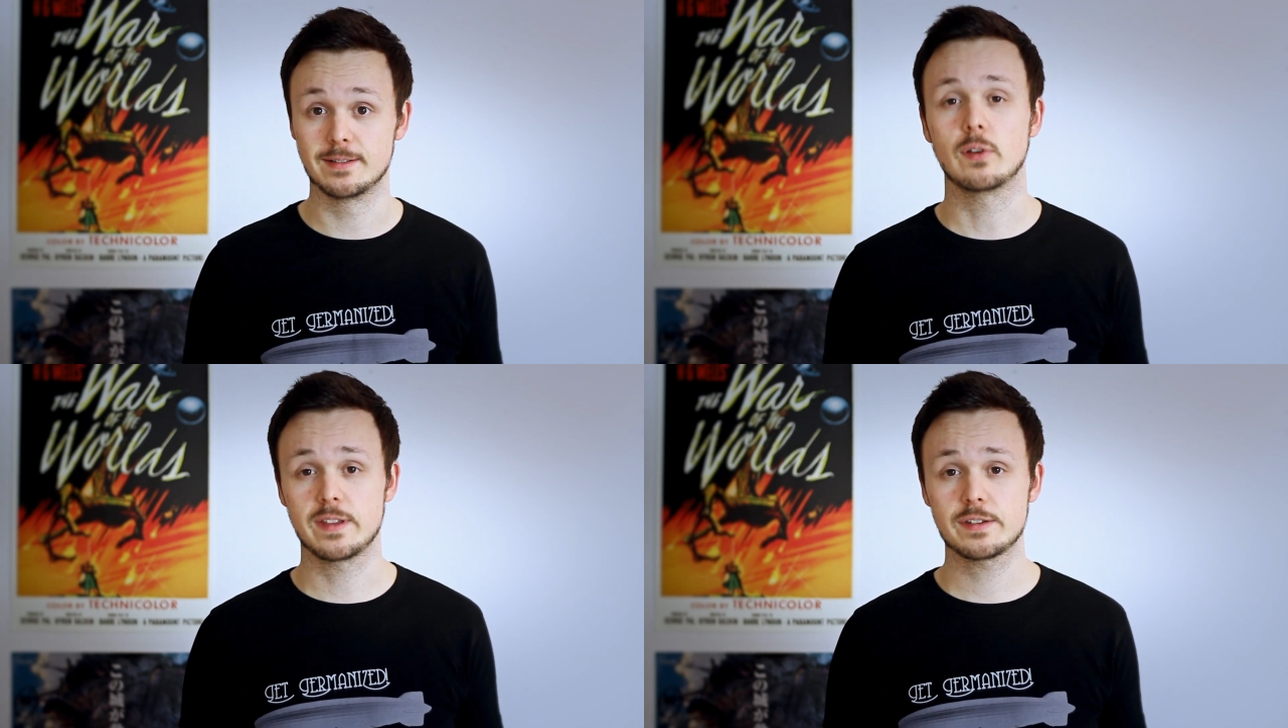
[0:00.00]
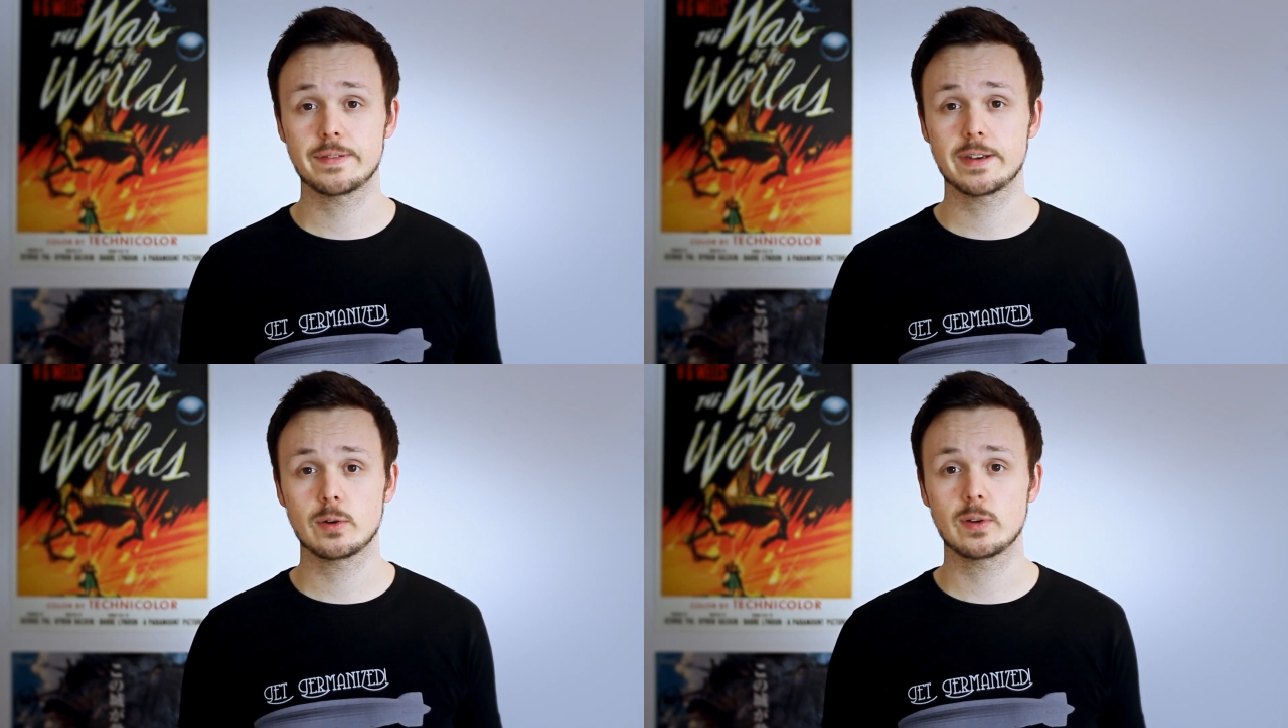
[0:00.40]
For this
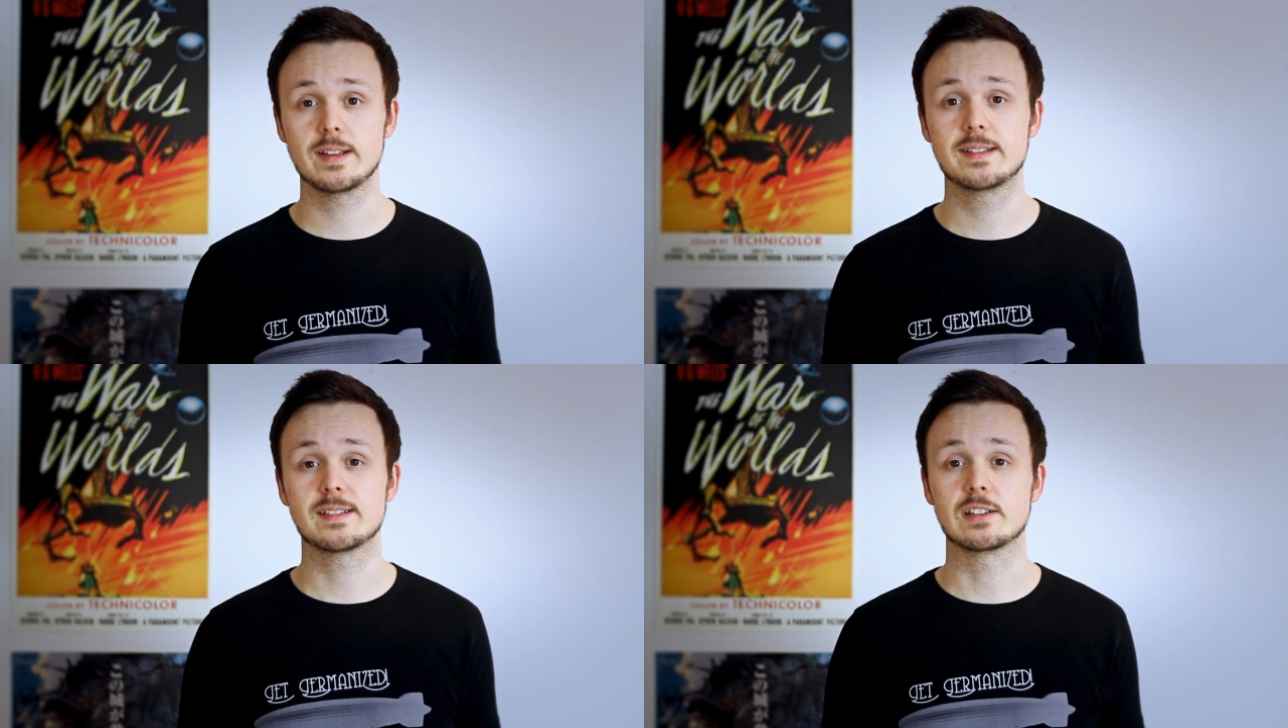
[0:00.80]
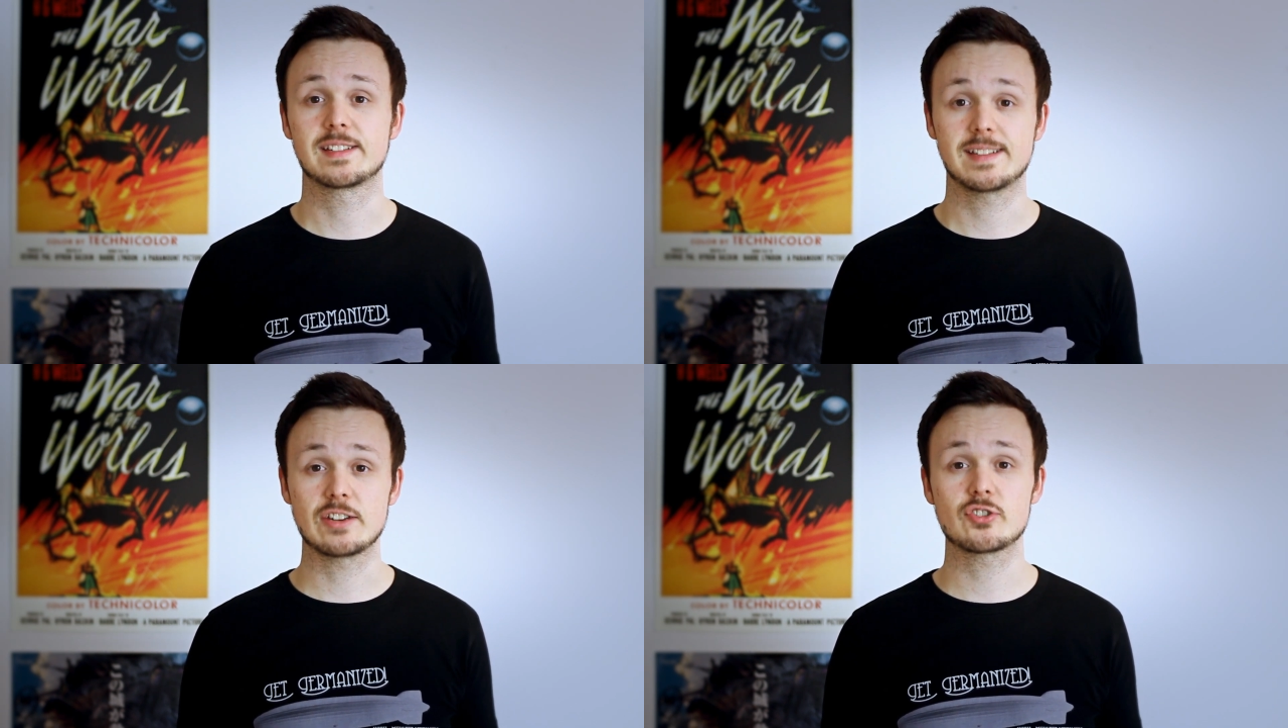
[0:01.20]
video it's
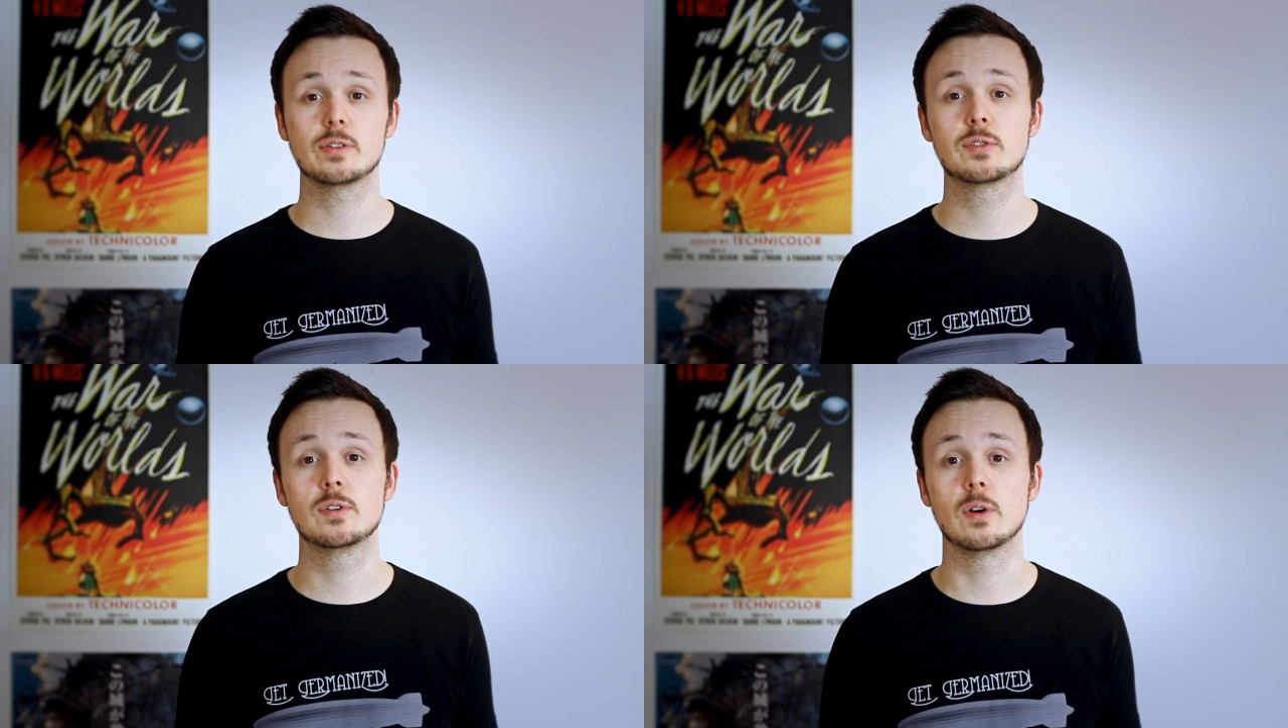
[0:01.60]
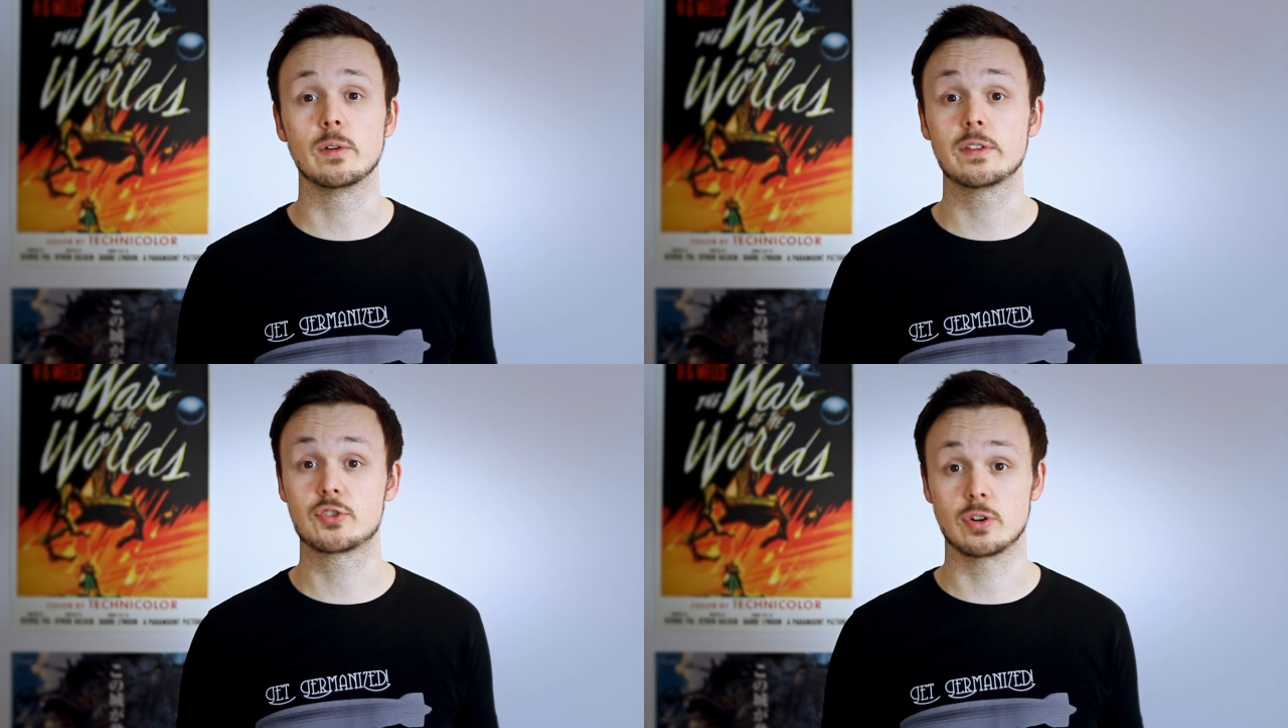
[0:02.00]
essential to
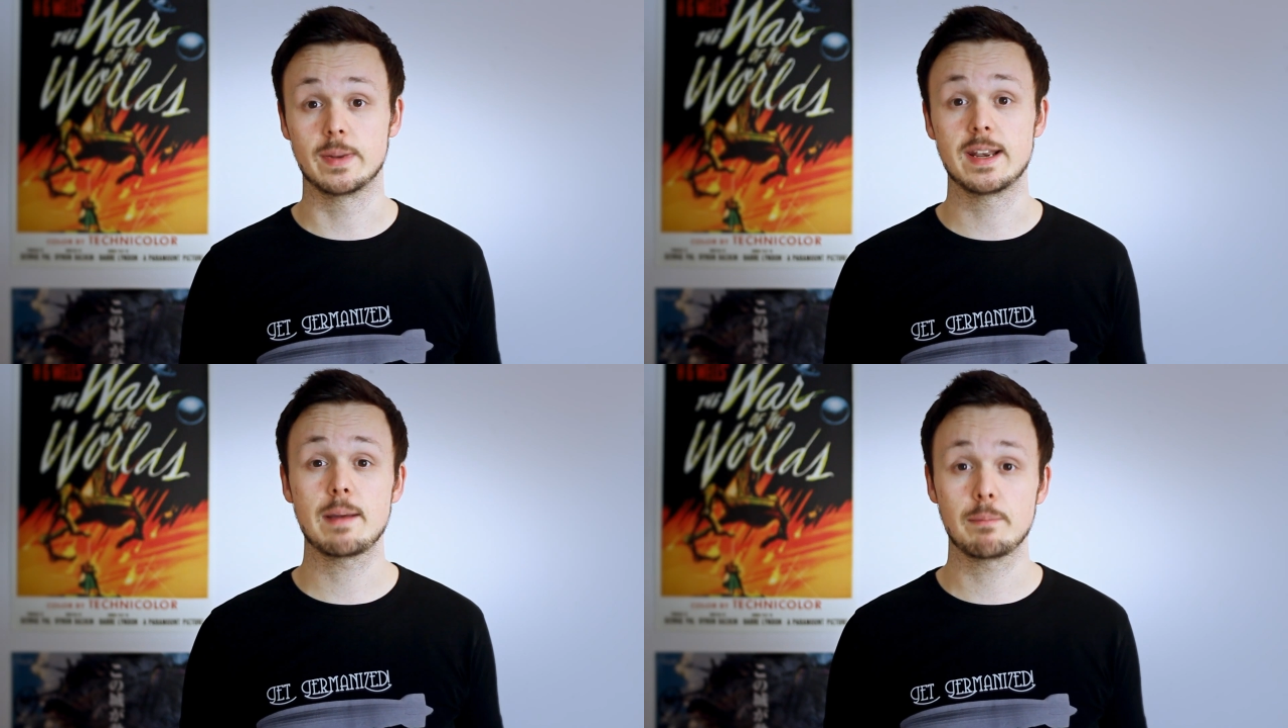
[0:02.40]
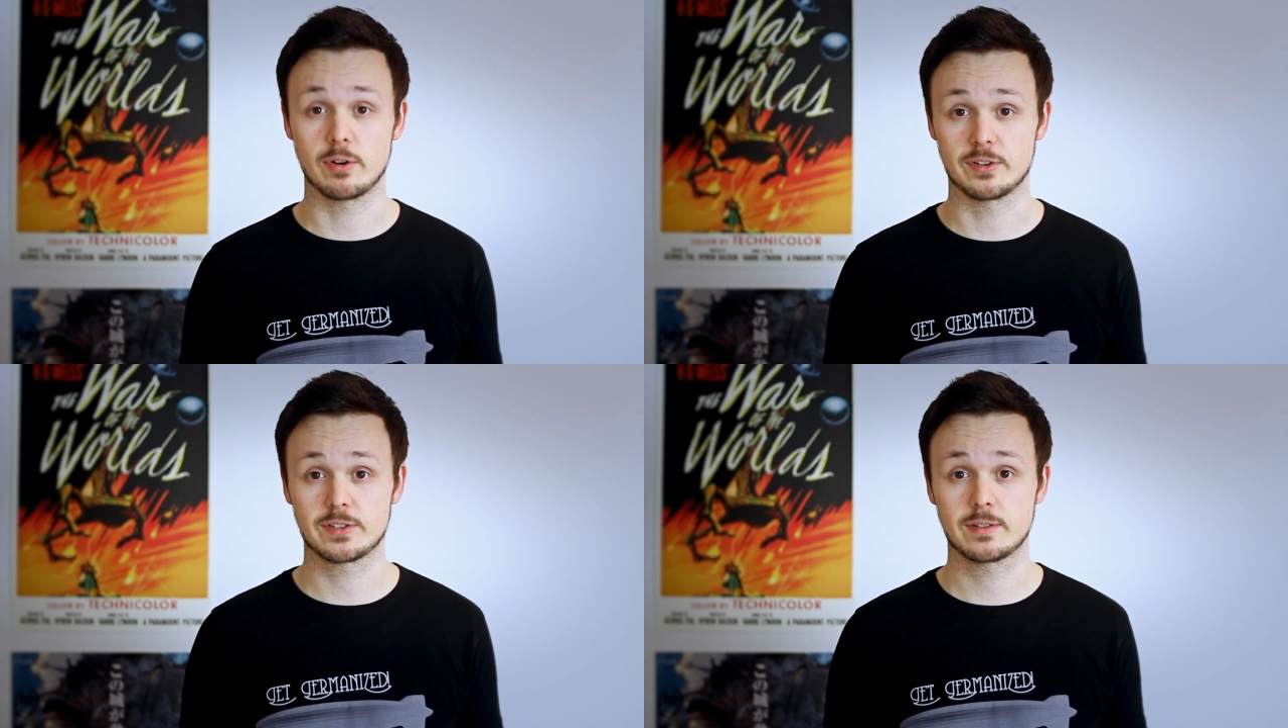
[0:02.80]
know the German
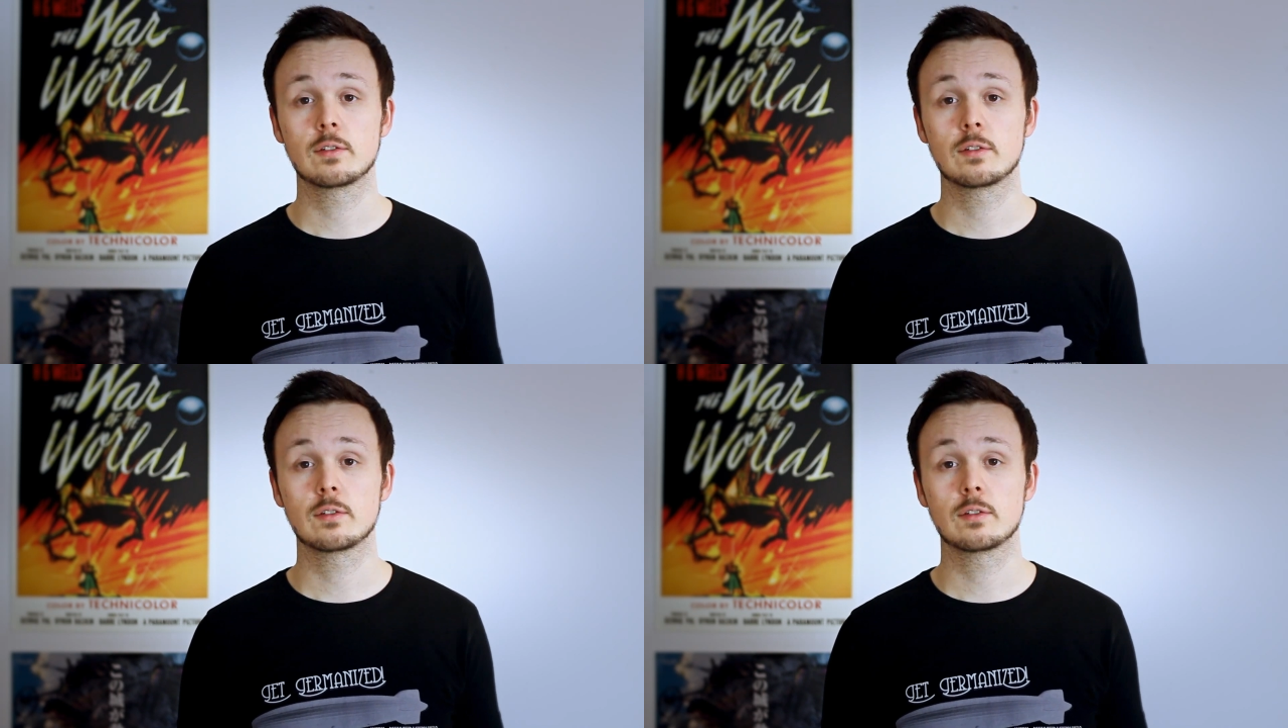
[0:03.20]
numbers.